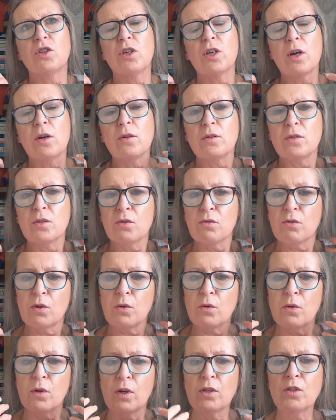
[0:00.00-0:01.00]
she goes
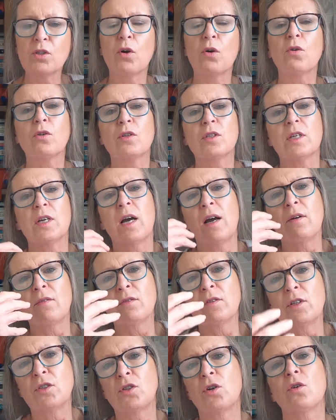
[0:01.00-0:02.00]
through doctor
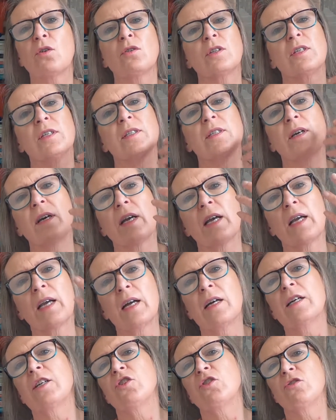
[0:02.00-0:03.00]
after doctor,
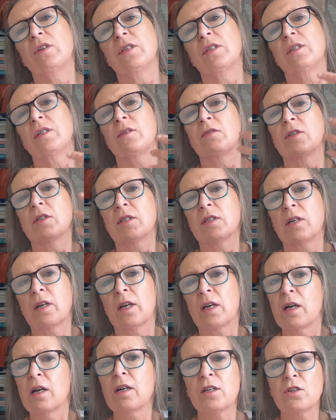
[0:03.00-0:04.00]
psychiatrist after
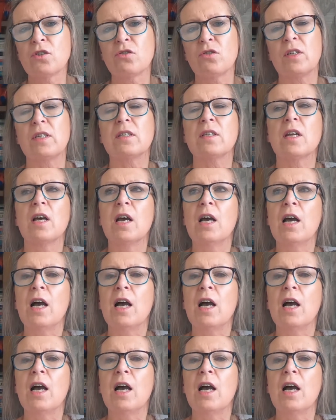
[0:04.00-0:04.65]
psychiatrist,